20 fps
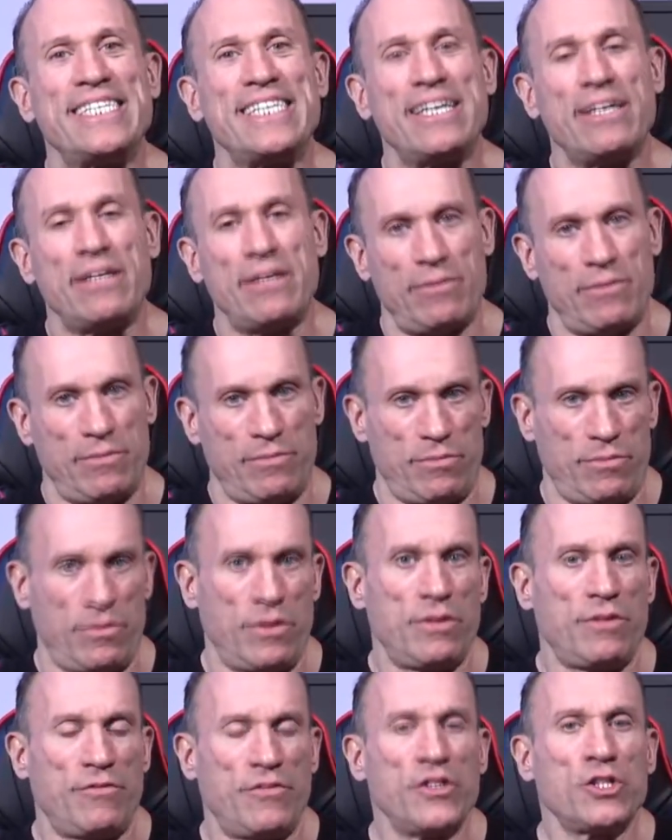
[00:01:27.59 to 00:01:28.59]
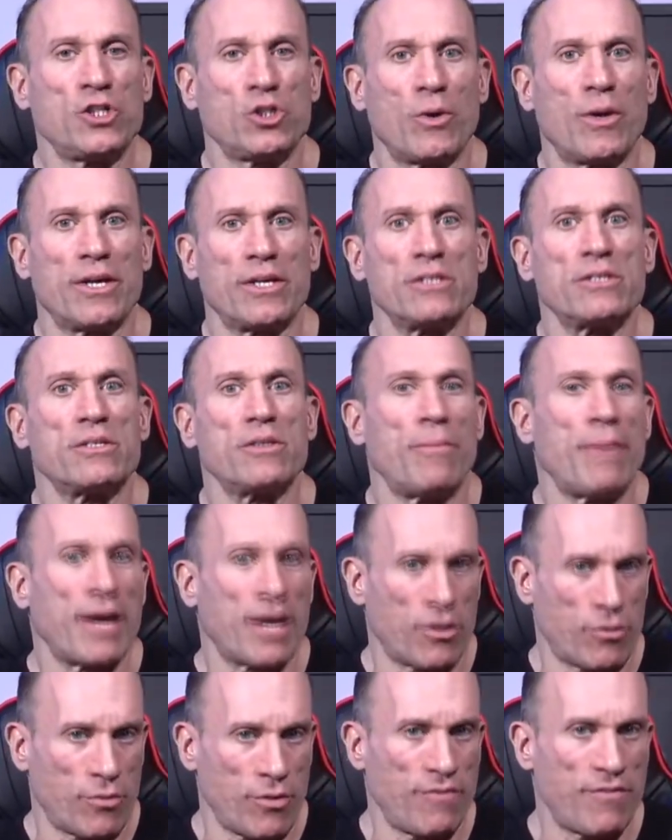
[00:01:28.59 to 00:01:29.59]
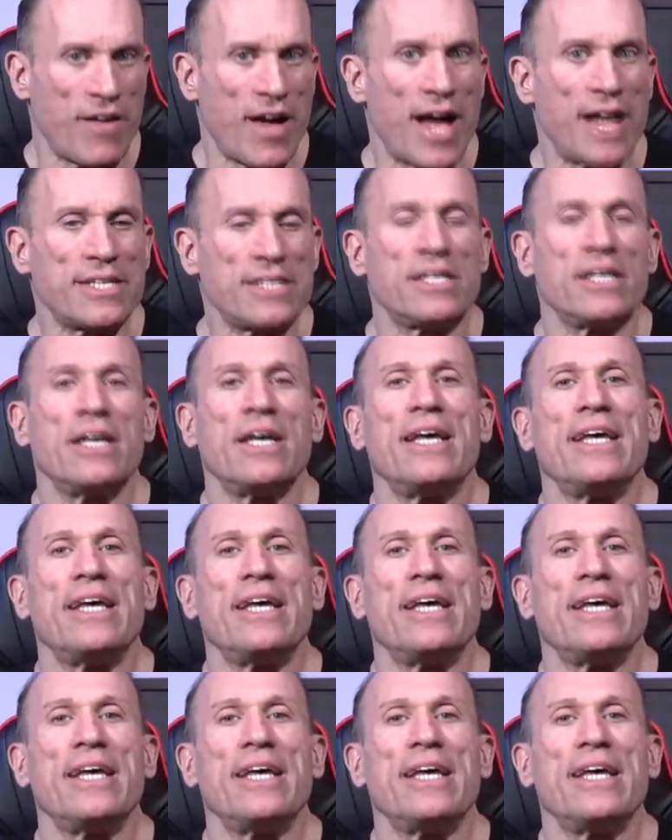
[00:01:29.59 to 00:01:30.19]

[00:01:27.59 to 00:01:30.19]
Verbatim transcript: eh, the fish oils, omega-3 fats,